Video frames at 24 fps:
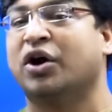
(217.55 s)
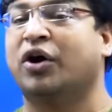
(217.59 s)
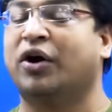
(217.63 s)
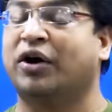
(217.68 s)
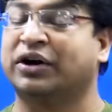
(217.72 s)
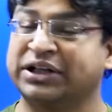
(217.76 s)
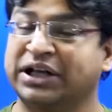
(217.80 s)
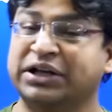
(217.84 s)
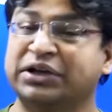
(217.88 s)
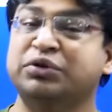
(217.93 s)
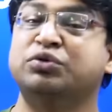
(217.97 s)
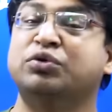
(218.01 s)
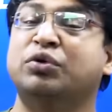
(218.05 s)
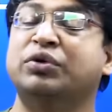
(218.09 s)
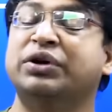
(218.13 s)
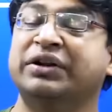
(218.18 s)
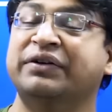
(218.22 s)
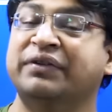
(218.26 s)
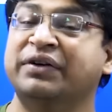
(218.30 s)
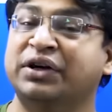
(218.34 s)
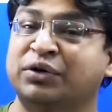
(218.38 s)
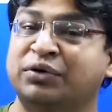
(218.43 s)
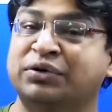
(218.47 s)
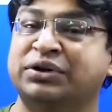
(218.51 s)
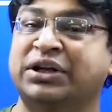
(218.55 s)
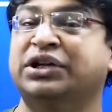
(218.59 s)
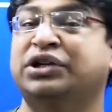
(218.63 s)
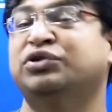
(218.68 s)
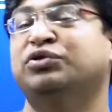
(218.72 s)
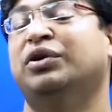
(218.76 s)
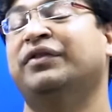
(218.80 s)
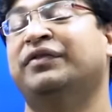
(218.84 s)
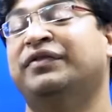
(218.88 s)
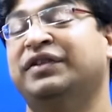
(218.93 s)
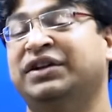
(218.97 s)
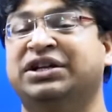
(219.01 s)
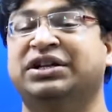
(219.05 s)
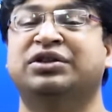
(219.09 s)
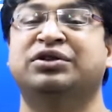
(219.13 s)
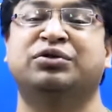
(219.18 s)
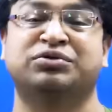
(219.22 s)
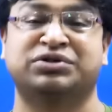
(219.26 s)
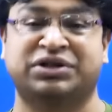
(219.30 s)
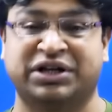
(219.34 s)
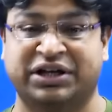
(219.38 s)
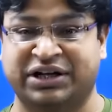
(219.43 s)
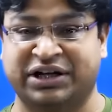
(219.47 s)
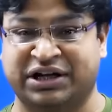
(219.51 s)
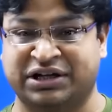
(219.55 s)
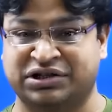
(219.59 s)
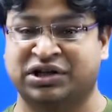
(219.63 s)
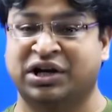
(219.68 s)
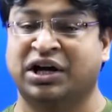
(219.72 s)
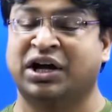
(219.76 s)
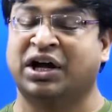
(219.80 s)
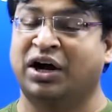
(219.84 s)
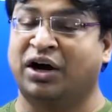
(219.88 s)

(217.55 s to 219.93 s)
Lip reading: or that you don't even know that you are weak in those areas.